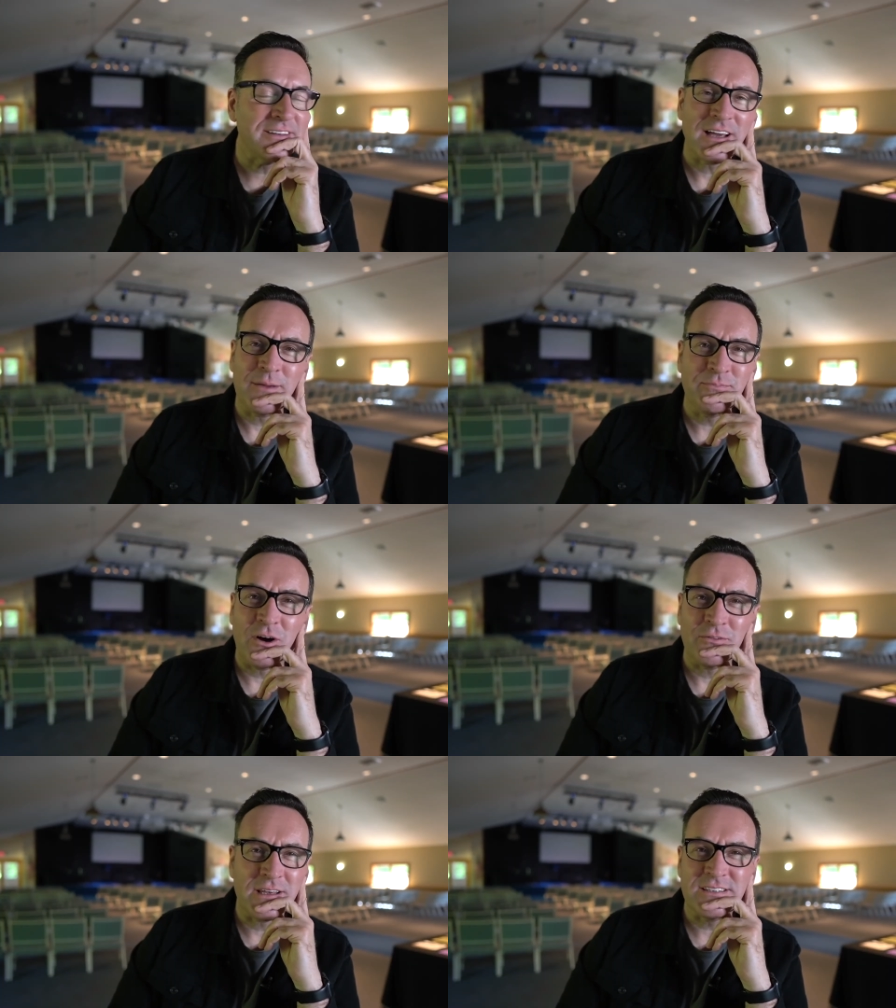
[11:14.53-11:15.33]
I'm
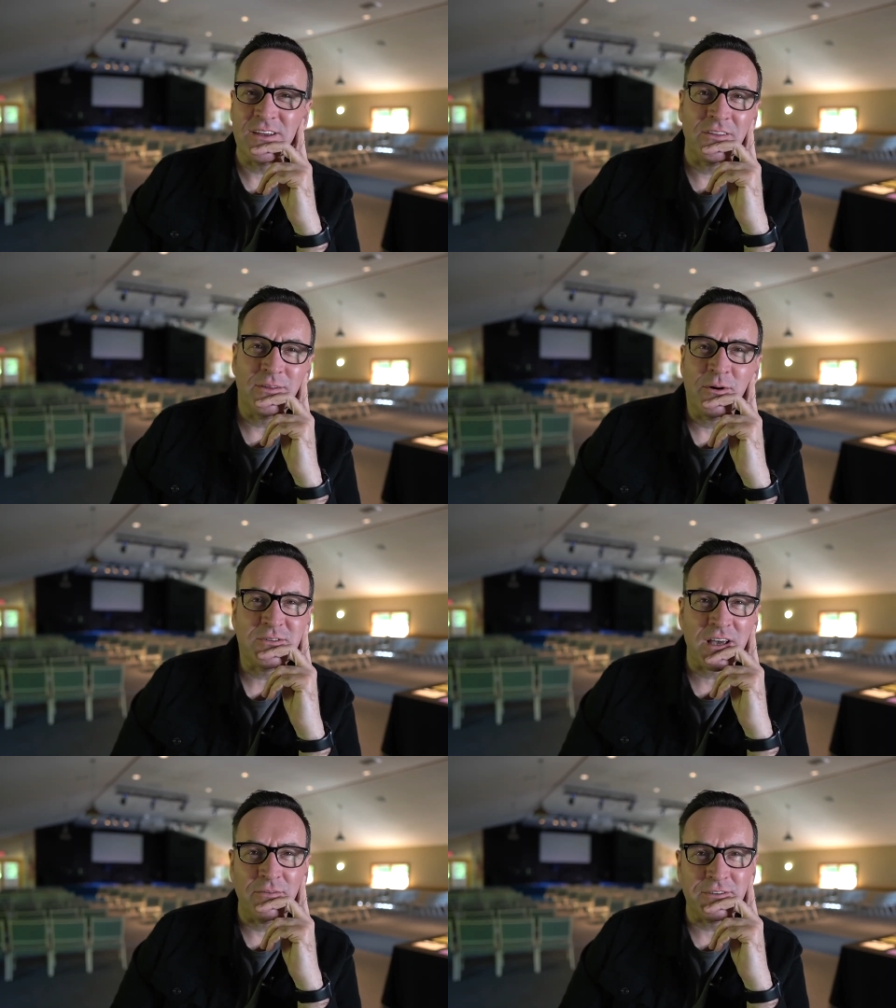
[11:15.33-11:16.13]
not, it's not the
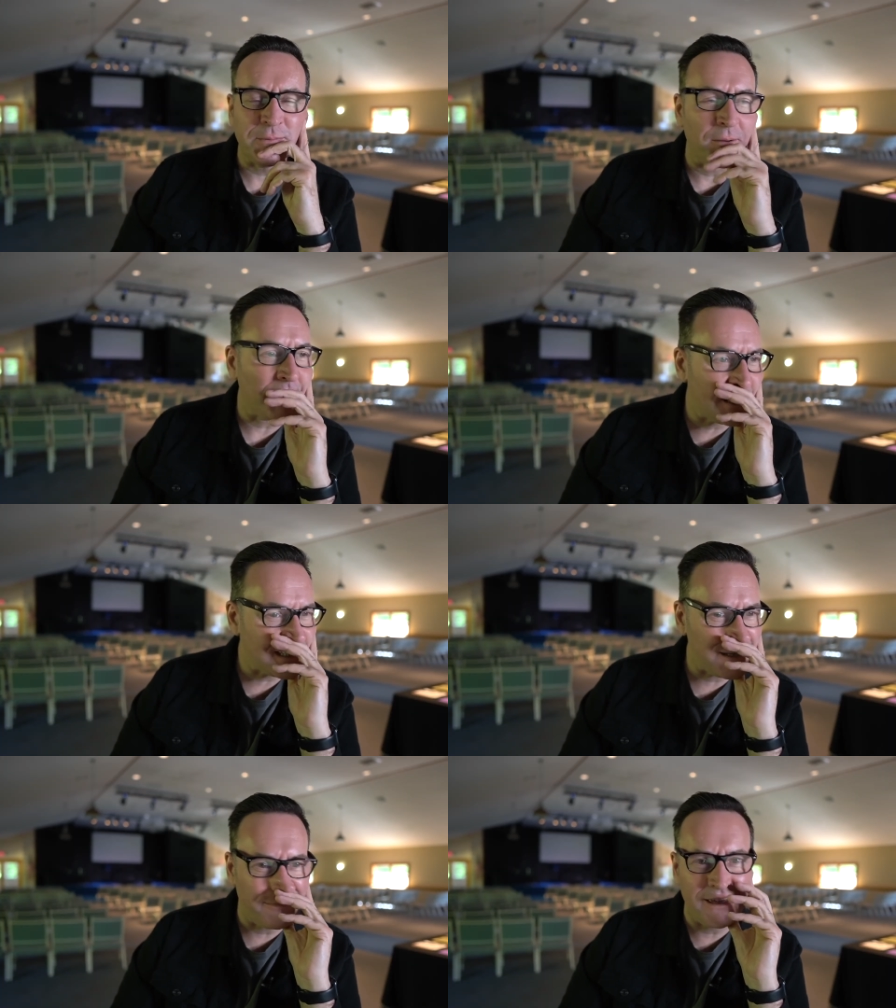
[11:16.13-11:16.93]
most comfortable
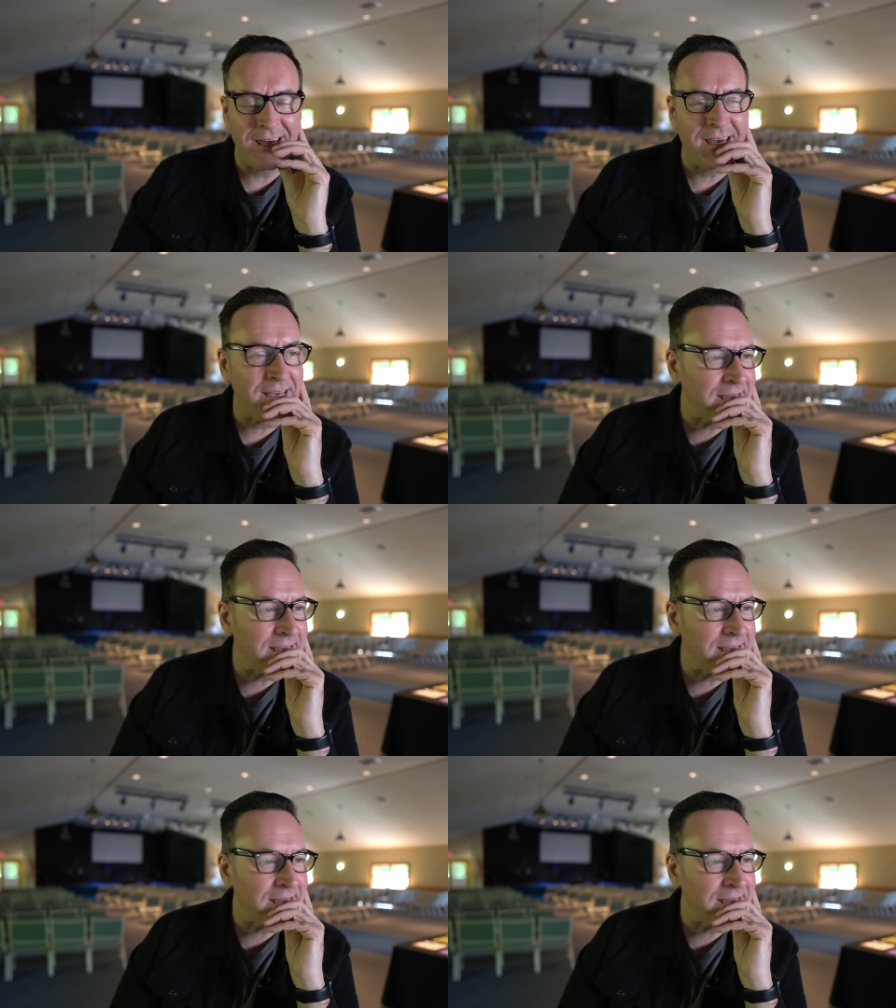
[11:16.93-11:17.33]
place to be.